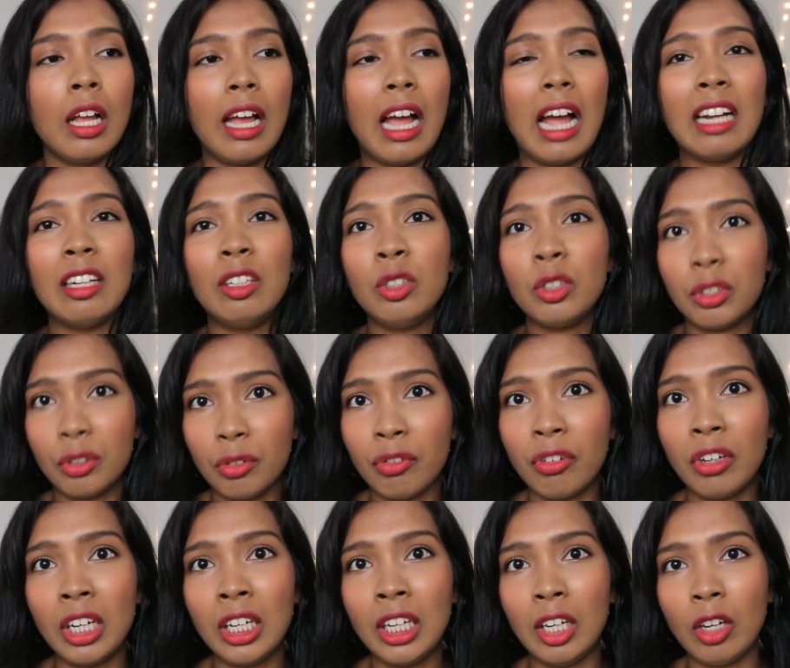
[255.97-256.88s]
I looked
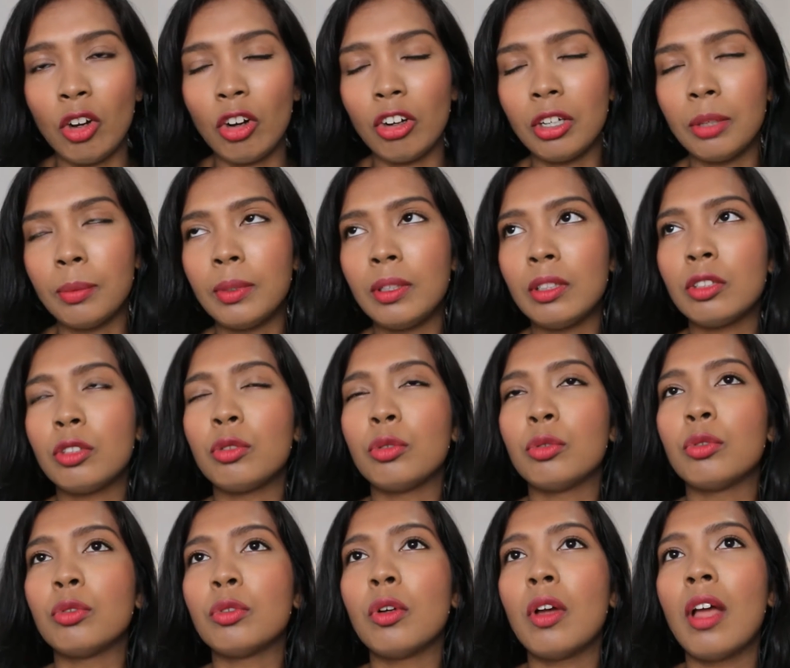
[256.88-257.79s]
really horrible
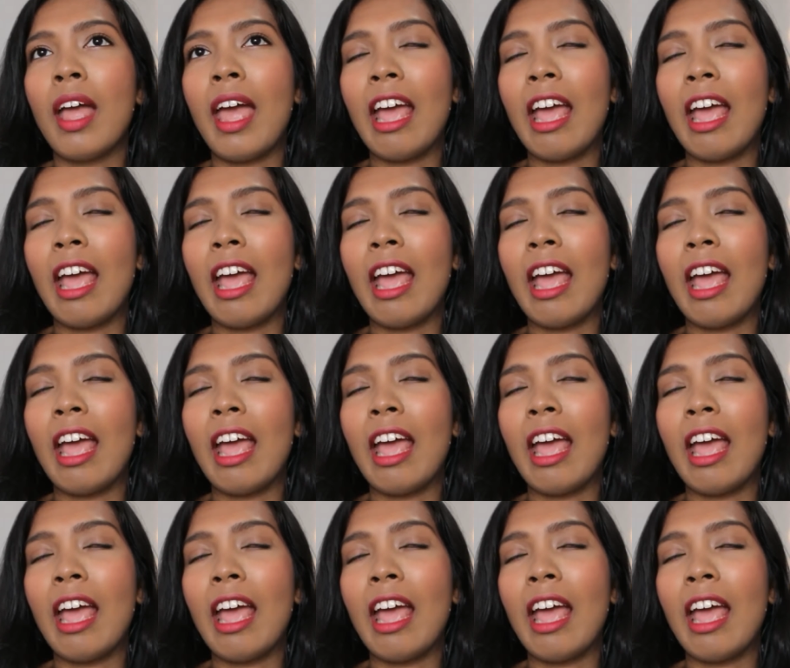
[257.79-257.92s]
too.